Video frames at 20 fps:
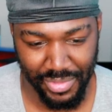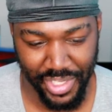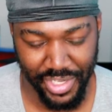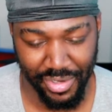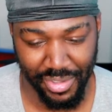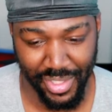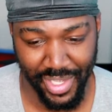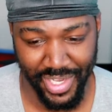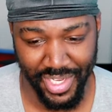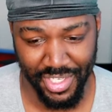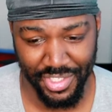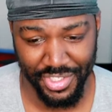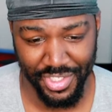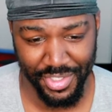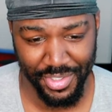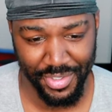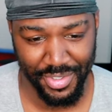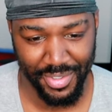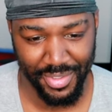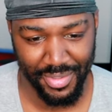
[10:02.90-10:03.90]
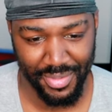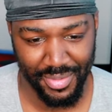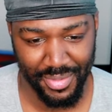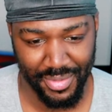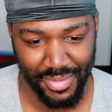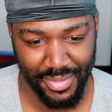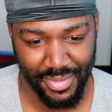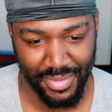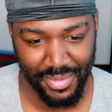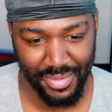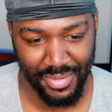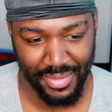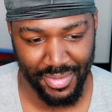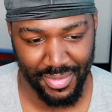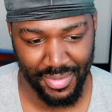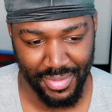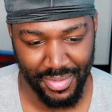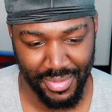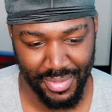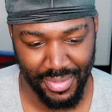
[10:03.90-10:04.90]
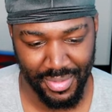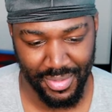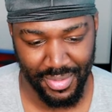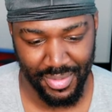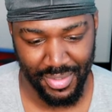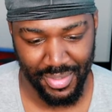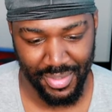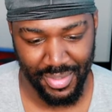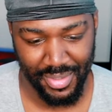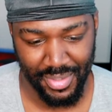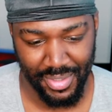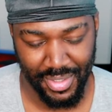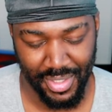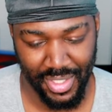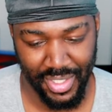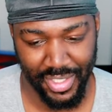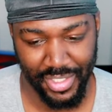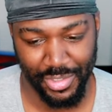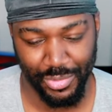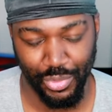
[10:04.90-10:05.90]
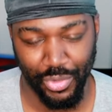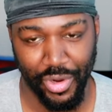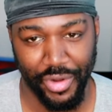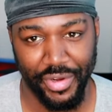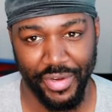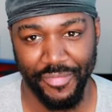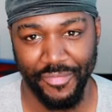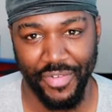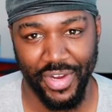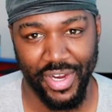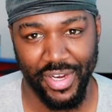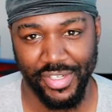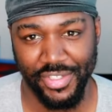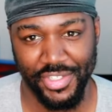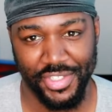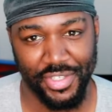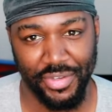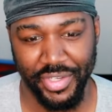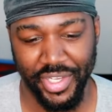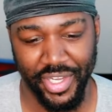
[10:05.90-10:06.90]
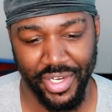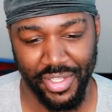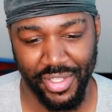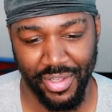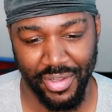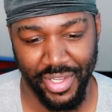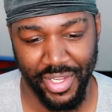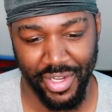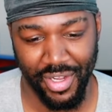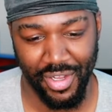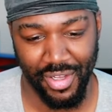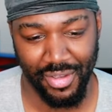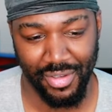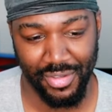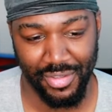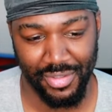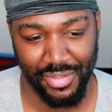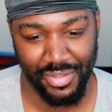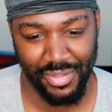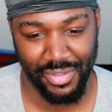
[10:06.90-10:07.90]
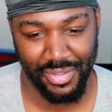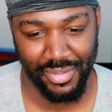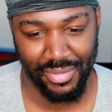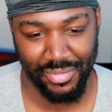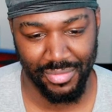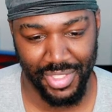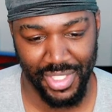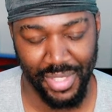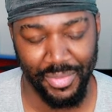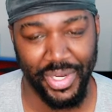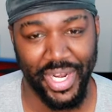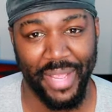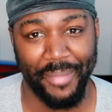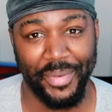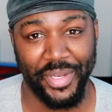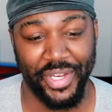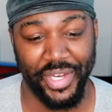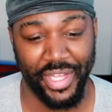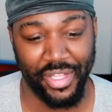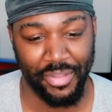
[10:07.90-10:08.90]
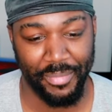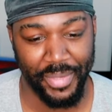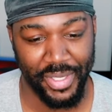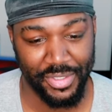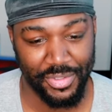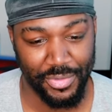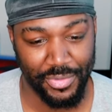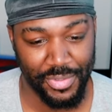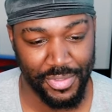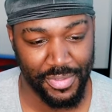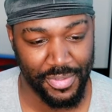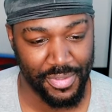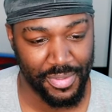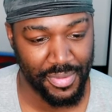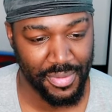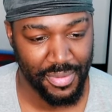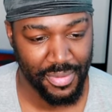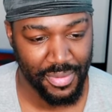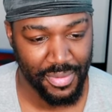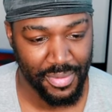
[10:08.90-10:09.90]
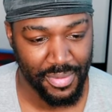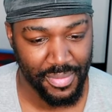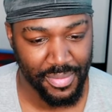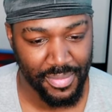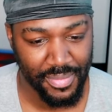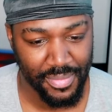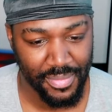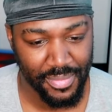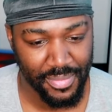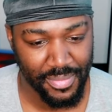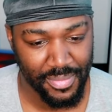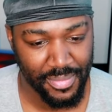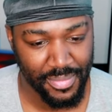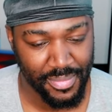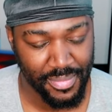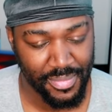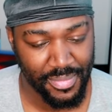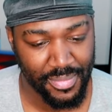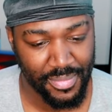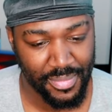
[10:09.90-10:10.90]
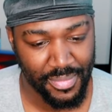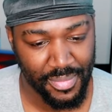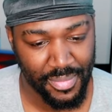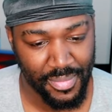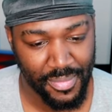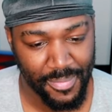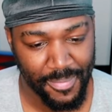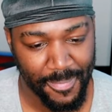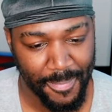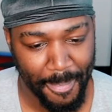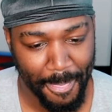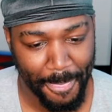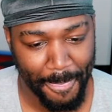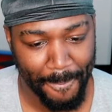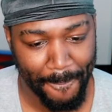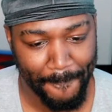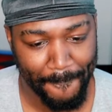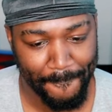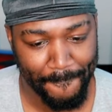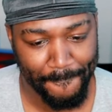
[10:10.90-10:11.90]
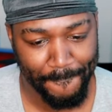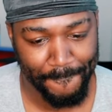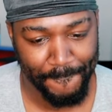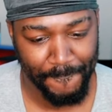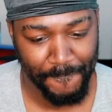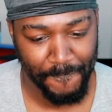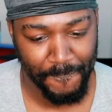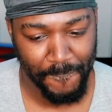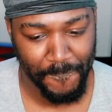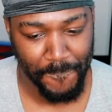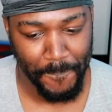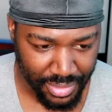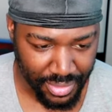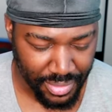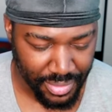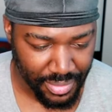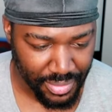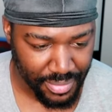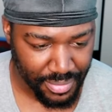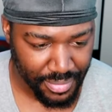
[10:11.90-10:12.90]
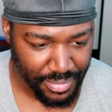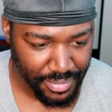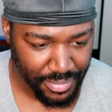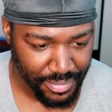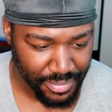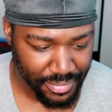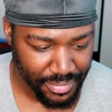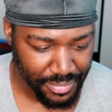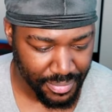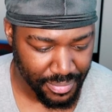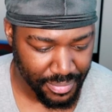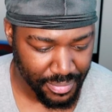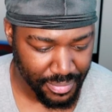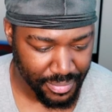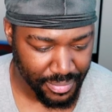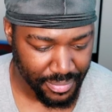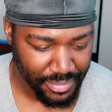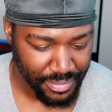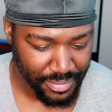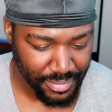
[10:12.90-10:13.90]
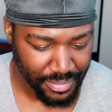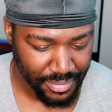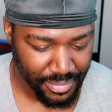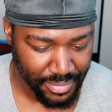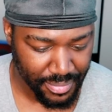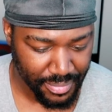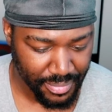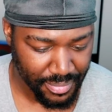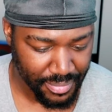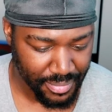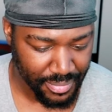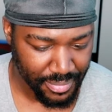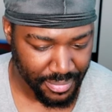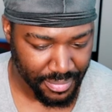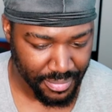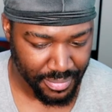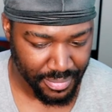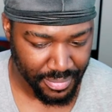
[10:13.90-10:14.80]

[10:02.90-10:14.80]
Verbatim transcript: Hmm. They don't like each other? Hmm. I guess water and fire just don't get along at all. See what happened in elementals. You two, still so ill at ease? My brother is afraid of having his fire